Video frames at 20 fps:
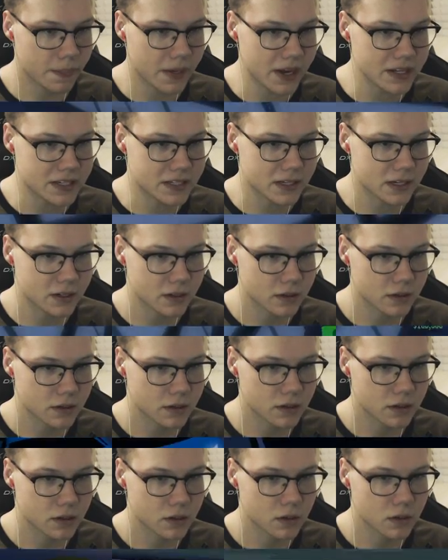Nice. Nice.
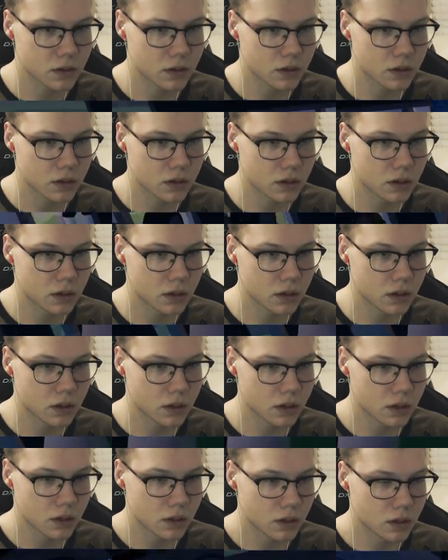nice. Let's get in. Let's get
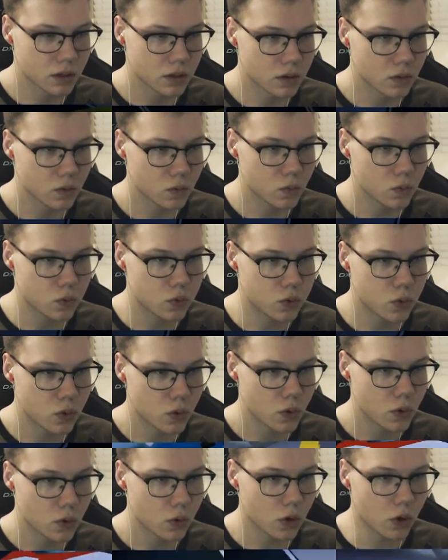in and out.
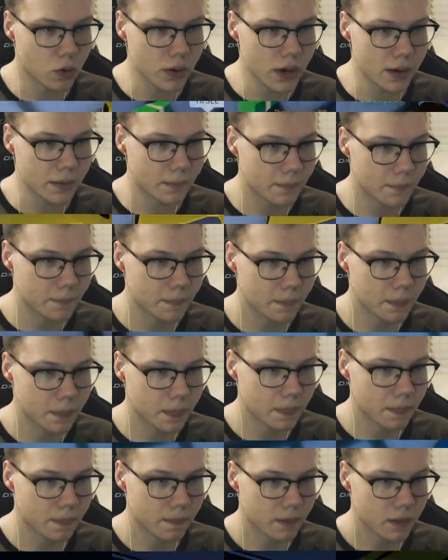In and oh, God. out.
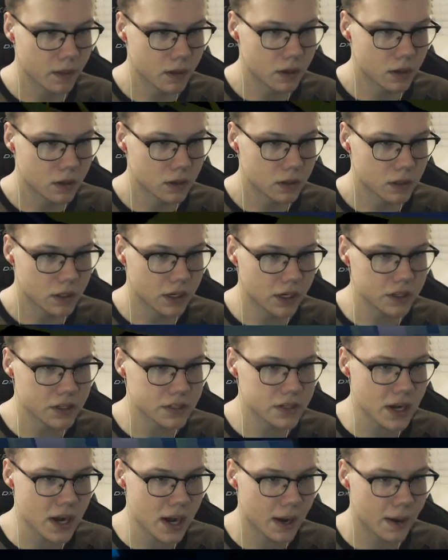Better get
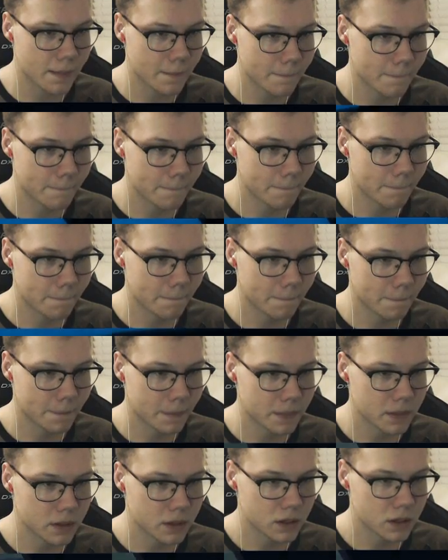this guy.
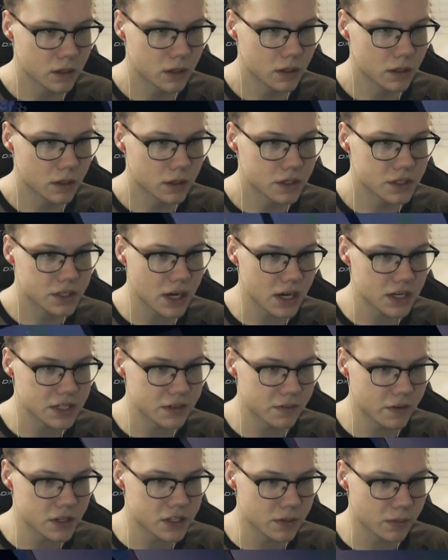This guy
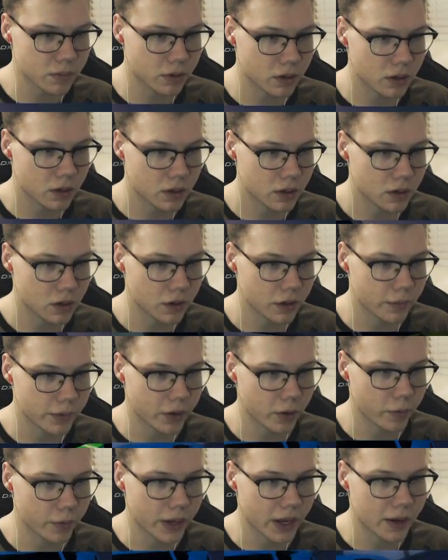is invincible. Oh, there
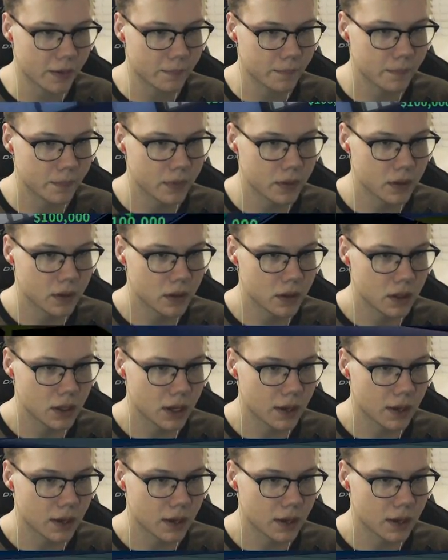we go. We got him.